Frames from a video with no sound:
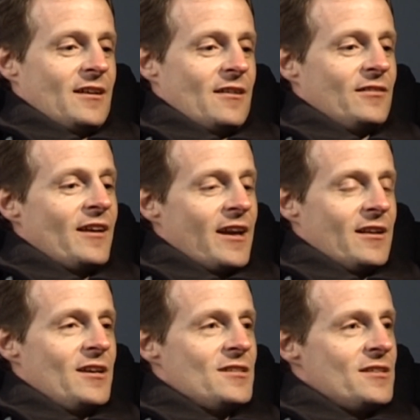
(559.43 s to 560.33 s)
take it
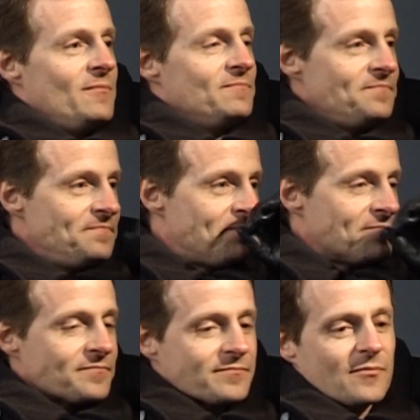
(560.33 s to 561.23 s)
easy,
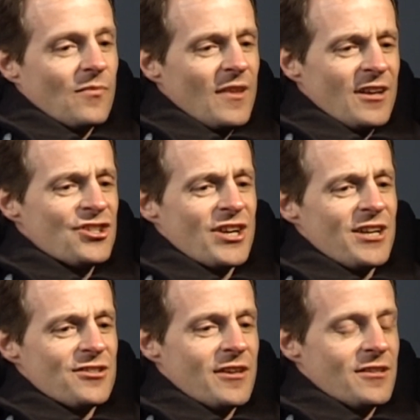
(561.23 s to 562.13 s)
change
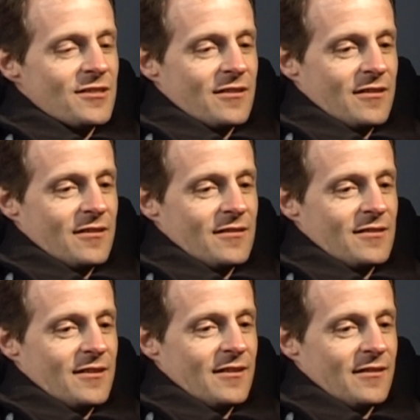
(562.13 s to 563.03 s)
things, and
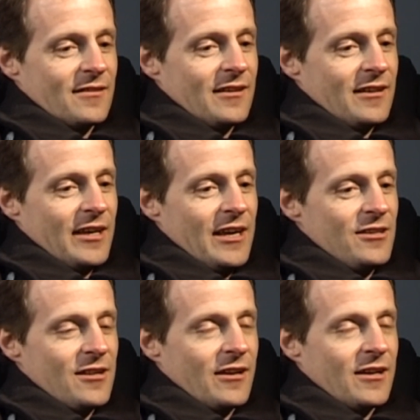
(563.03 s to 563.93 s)
here you
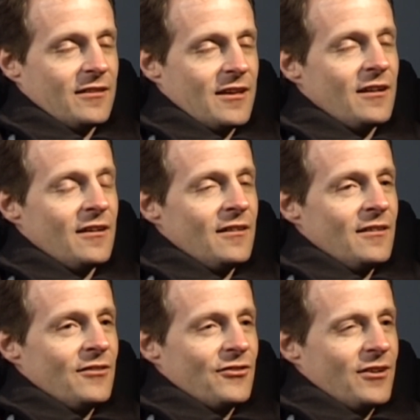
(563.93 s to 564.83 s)
don't get that.
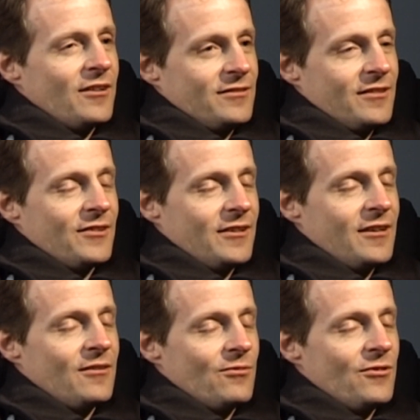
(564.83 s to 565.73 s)
So it's definitely,
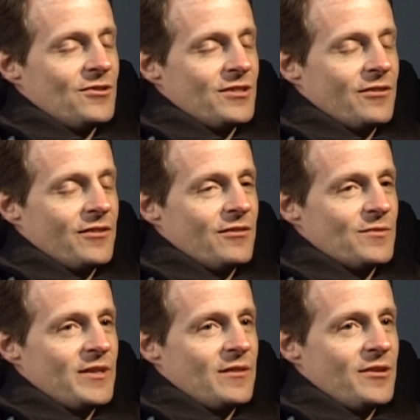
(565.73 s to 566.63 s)
rehearsing I think has
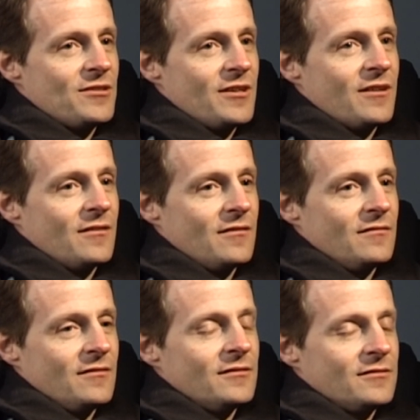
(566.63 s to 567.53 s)
been the best thing.
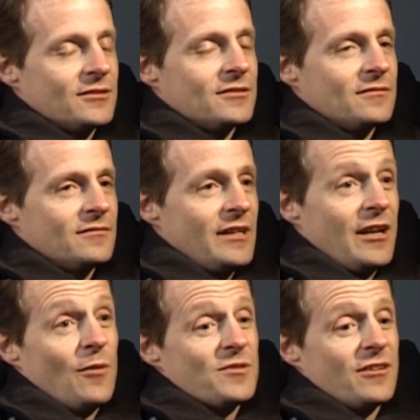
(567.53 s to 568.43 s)
So it
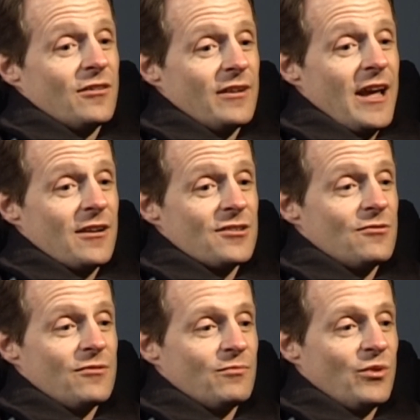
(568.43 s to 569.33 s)
helps that they've got actors who
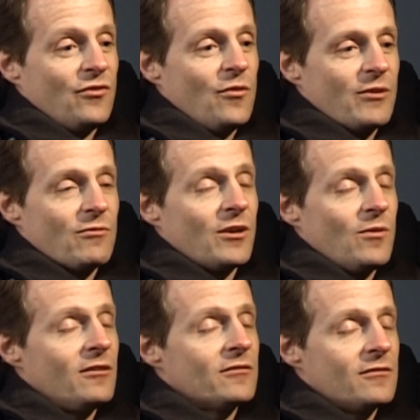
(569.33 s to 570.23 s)
are performing really
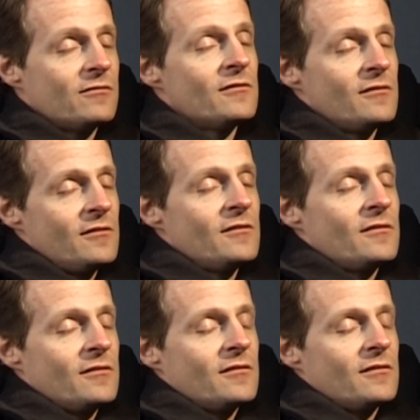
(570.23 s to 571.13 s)
well too.
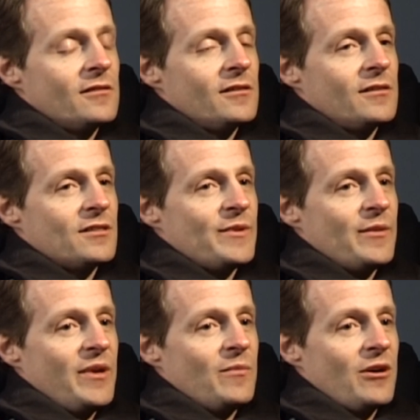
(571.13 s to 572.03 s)
It's been a
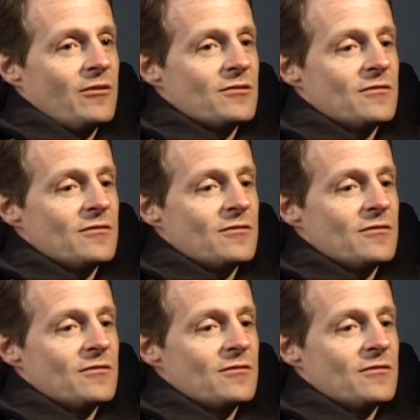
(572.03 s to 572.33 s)
big bonus.